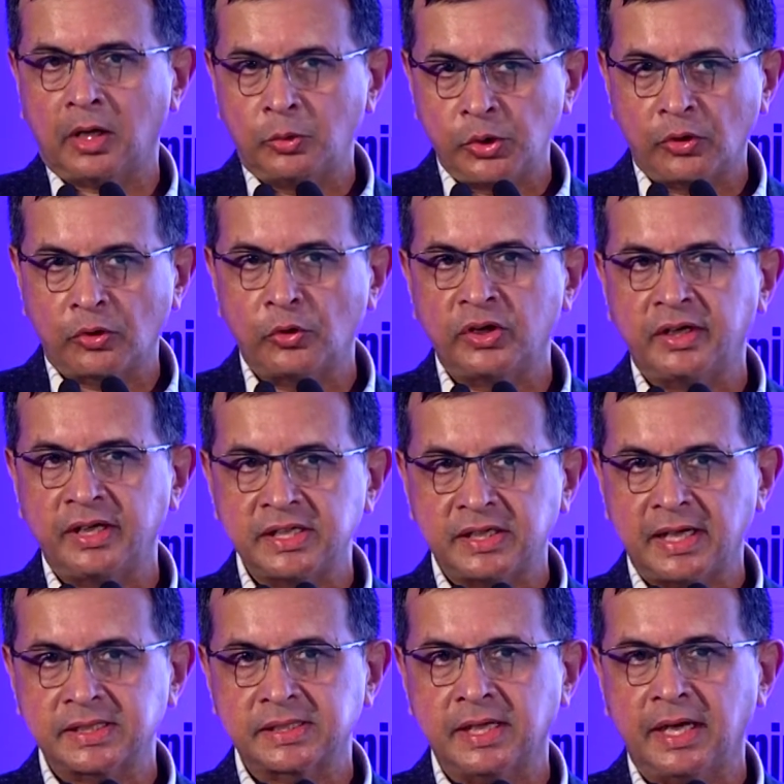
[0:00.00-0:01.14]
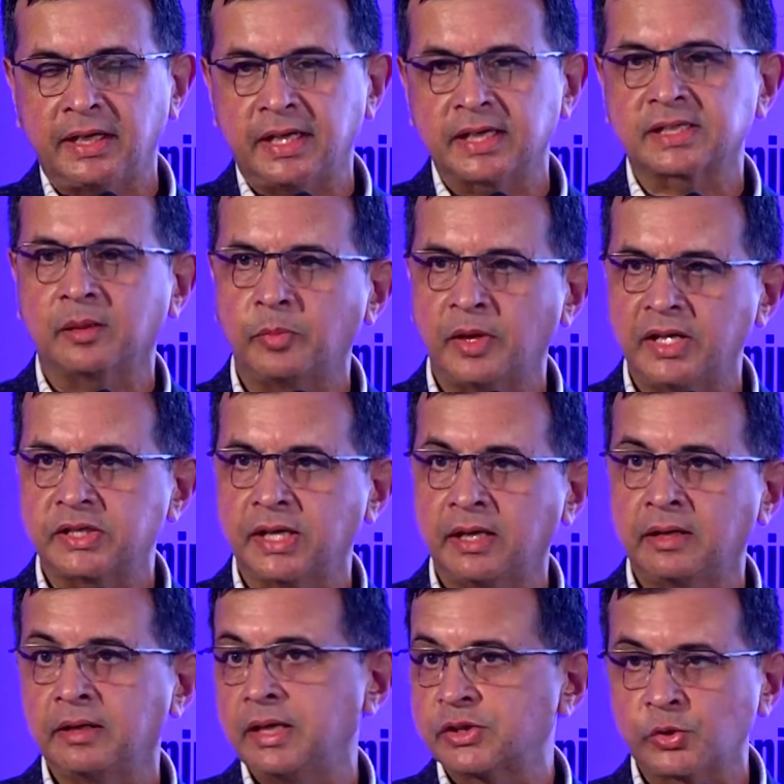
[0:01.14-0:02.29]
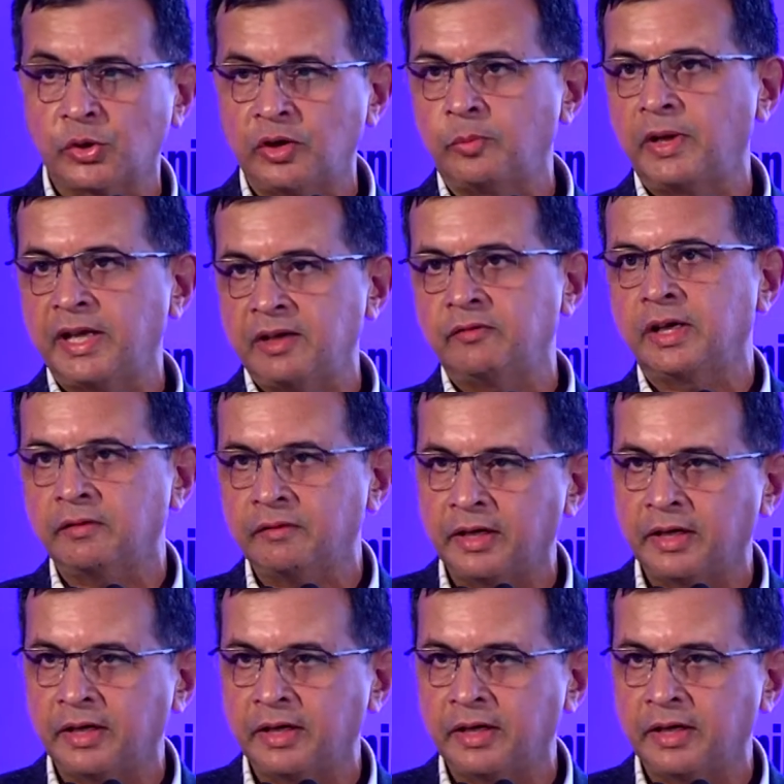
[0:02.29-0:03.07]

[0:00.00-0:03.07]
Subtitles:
how you're going to digitize the entire supply chain is going to play a very,